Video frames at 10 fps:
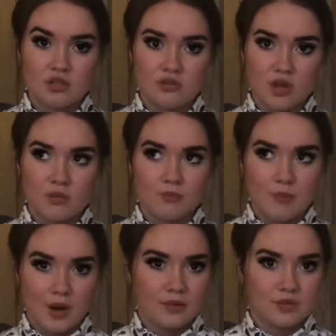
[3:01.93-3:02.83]
don't
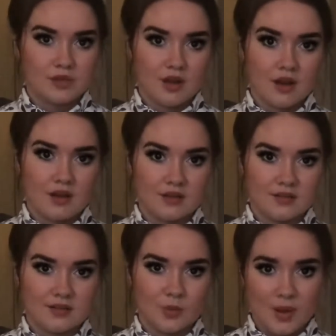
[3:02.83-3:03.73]
post on
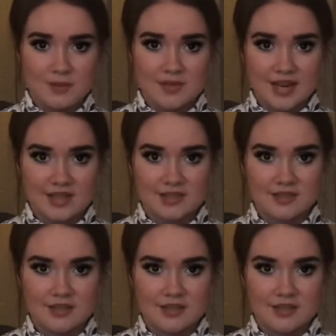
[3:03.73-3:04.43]
the website.